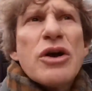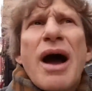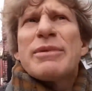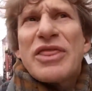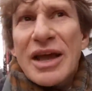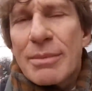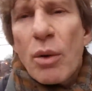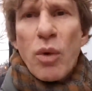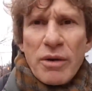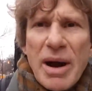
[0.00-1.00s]
you know, I've been thinking
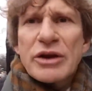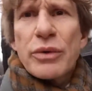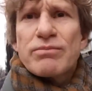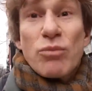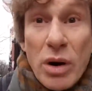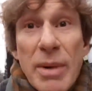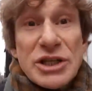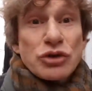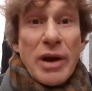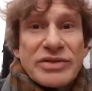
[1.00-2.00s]
about, what are my
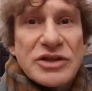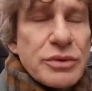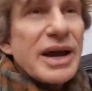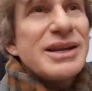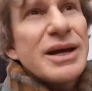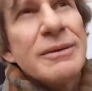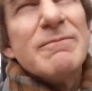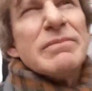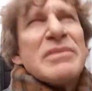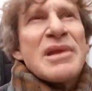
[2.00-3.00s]
strengths, right?
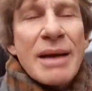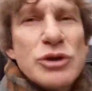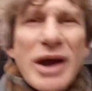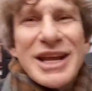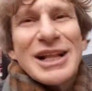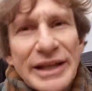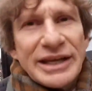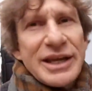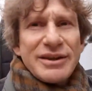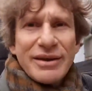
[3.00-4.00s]
I'm trying to
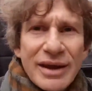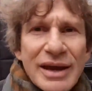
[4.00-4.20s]
glean it